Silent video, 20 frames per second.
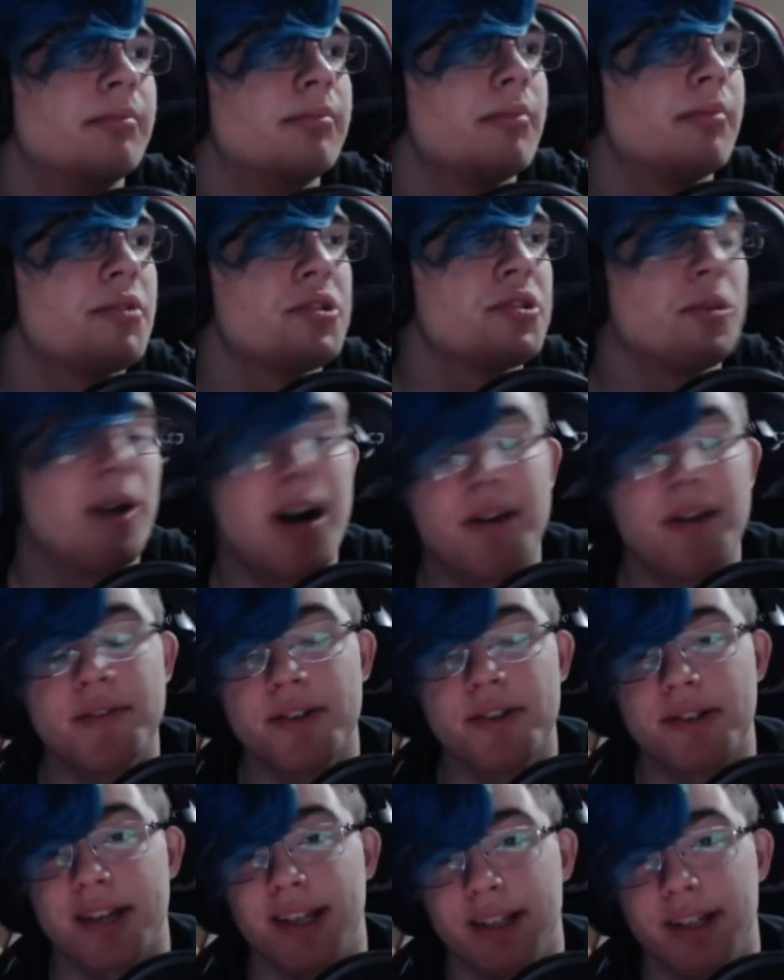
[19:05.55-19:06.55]
So
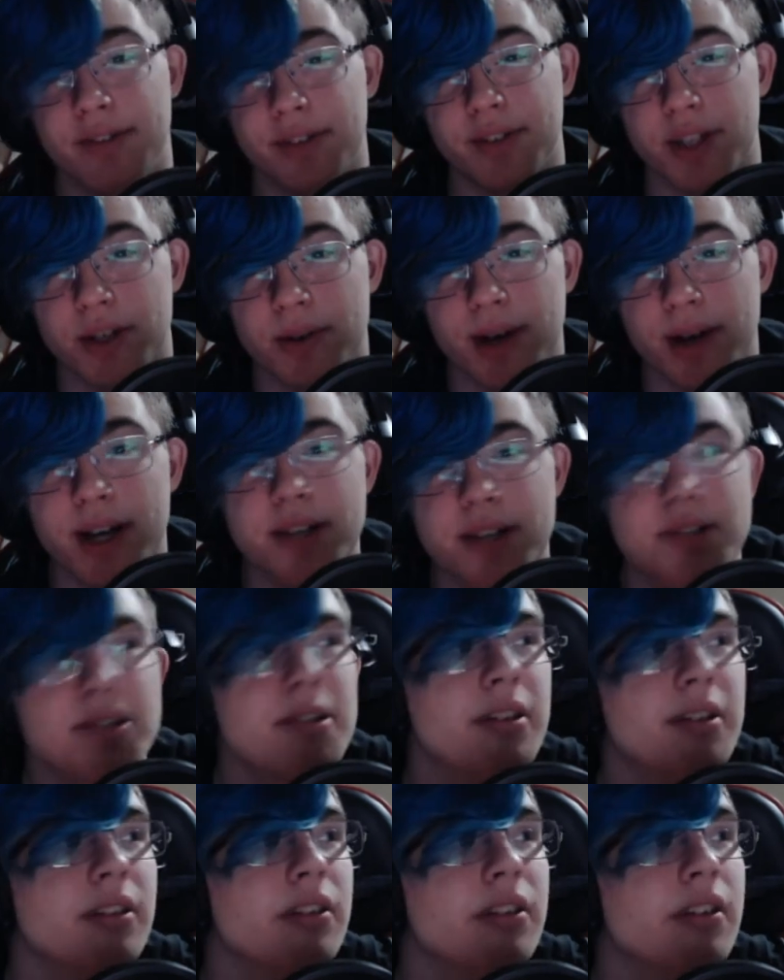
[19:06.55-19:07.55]
obviously I live in the U.S.
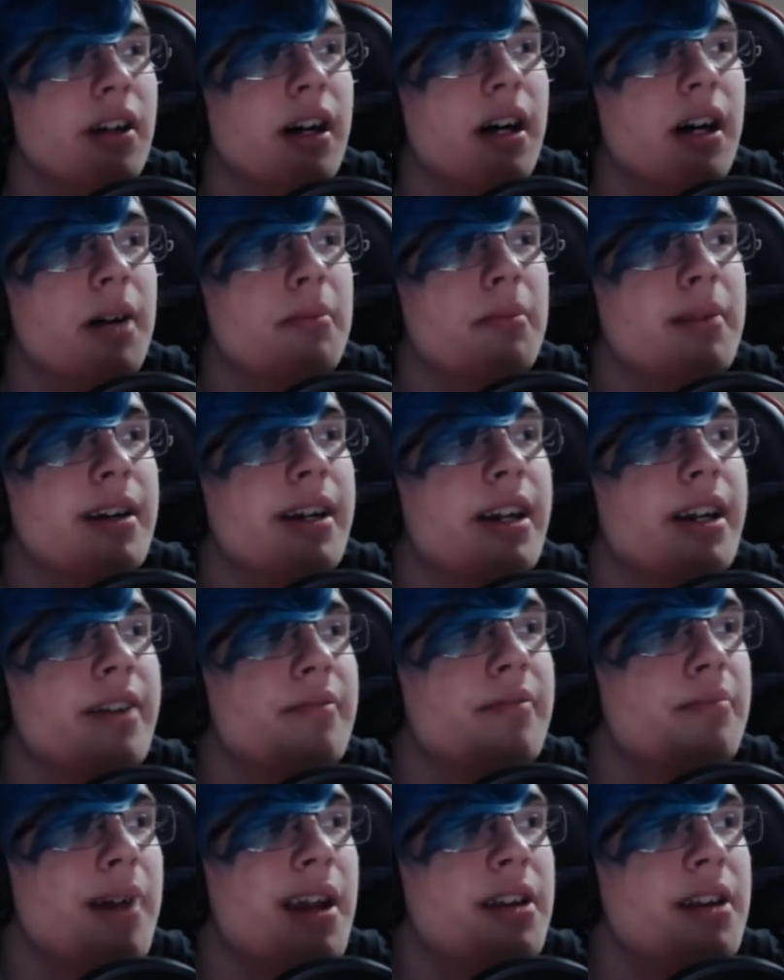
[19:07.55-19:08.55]
And
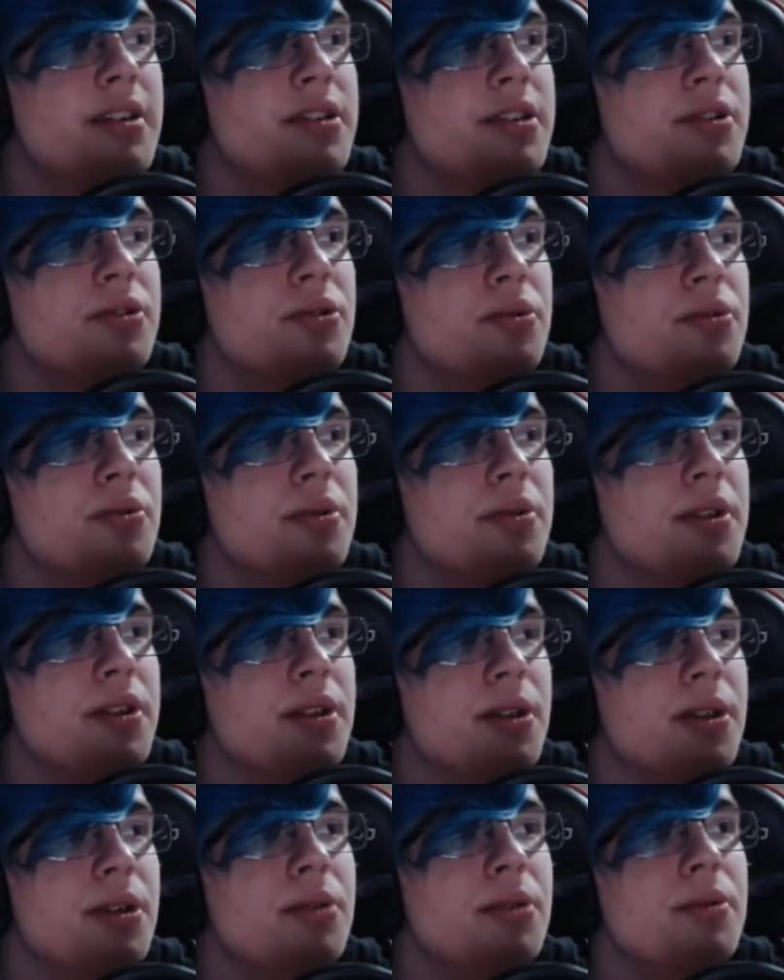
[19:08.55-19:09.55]
I've been to
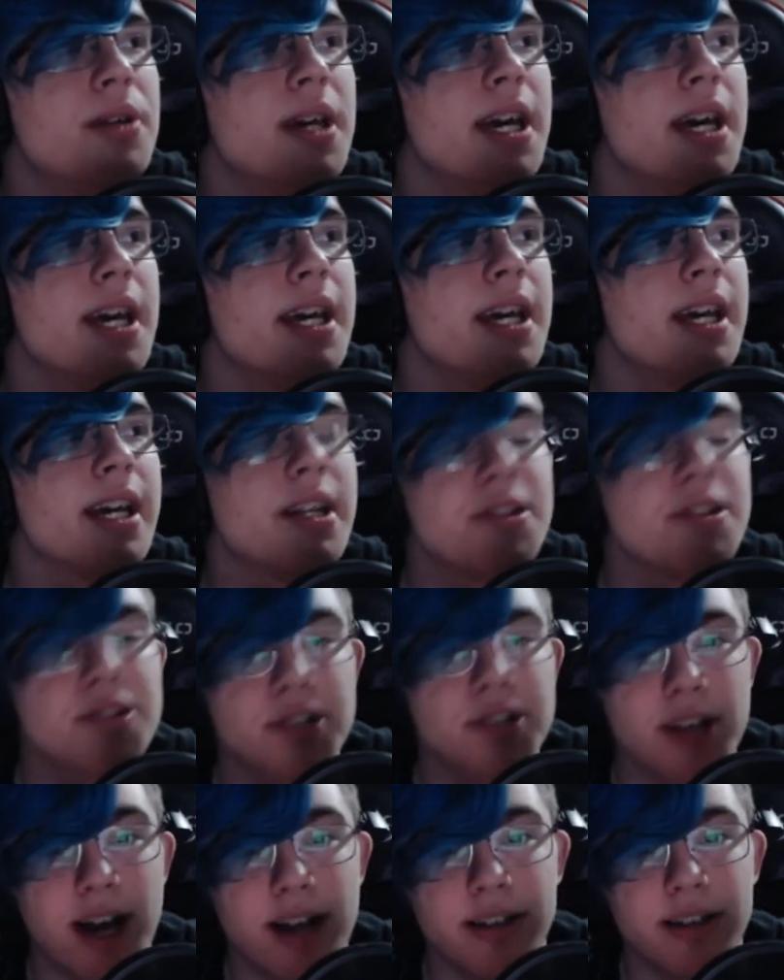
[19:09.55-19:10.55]
the UK and
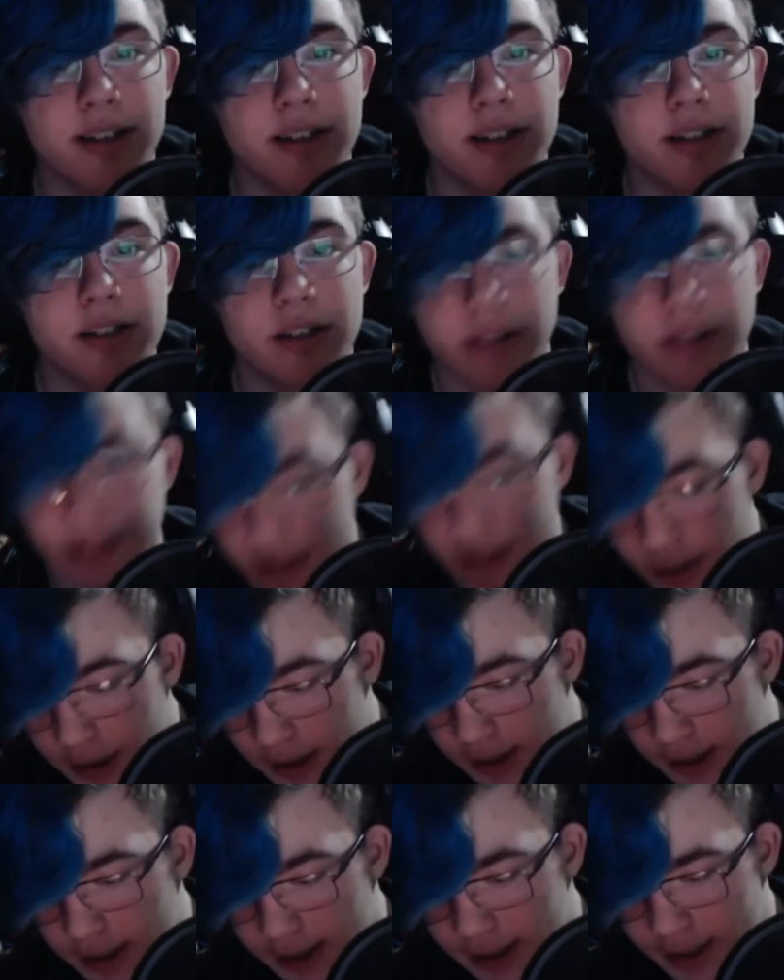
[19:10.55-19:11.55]
Scotland.
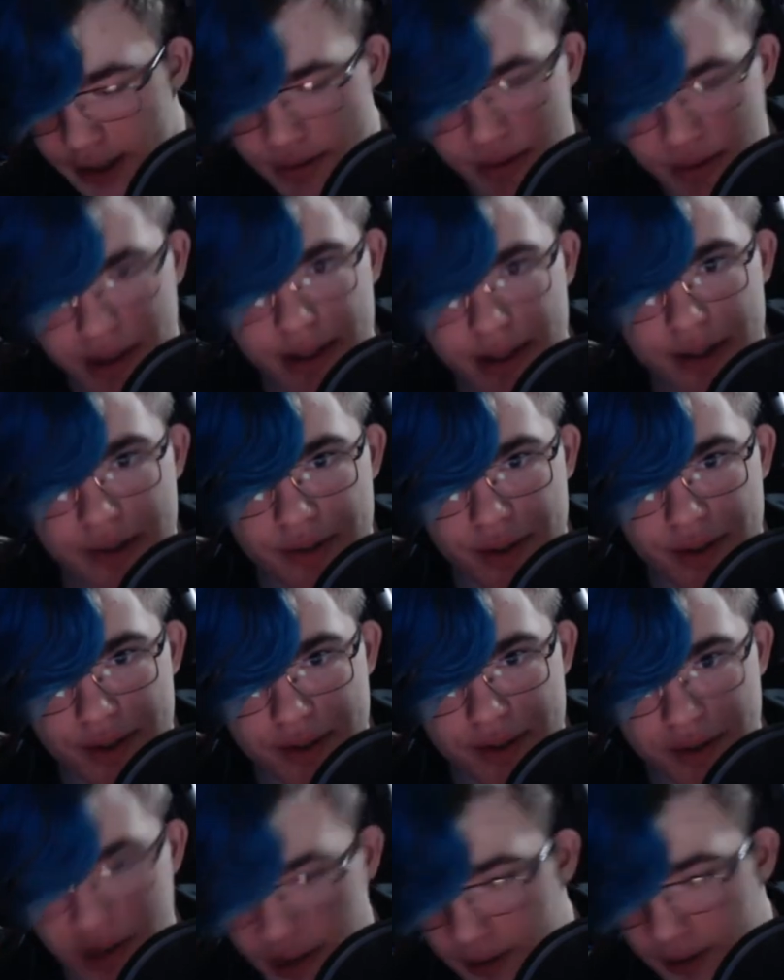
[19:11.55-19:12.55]
And that's really as far as
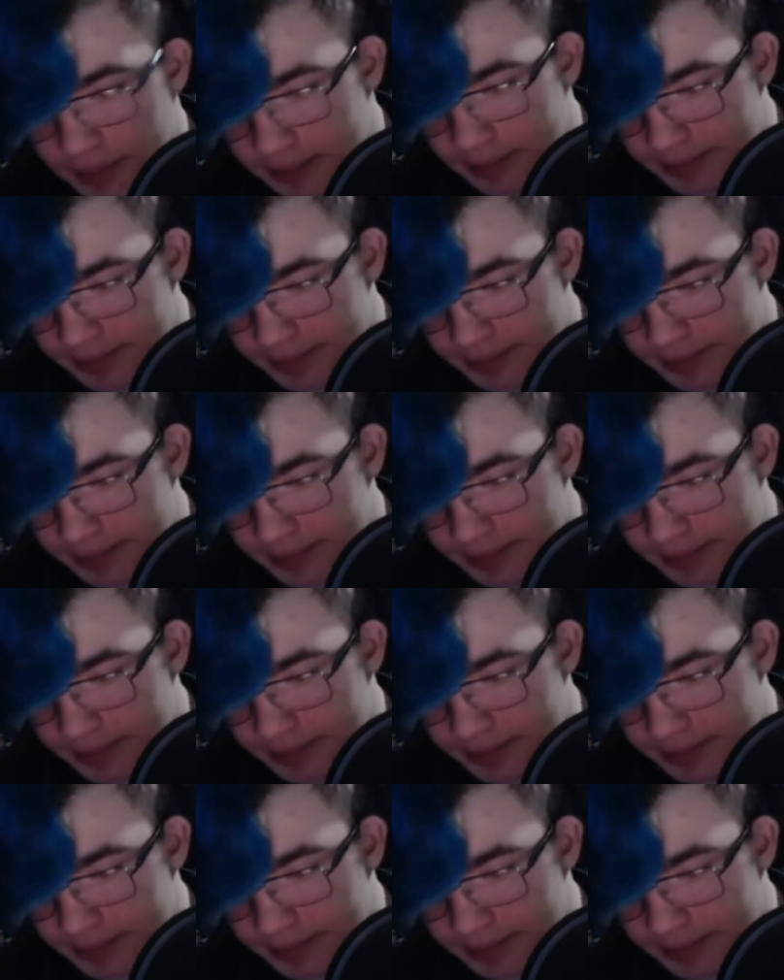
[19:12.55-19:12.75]
I've gone.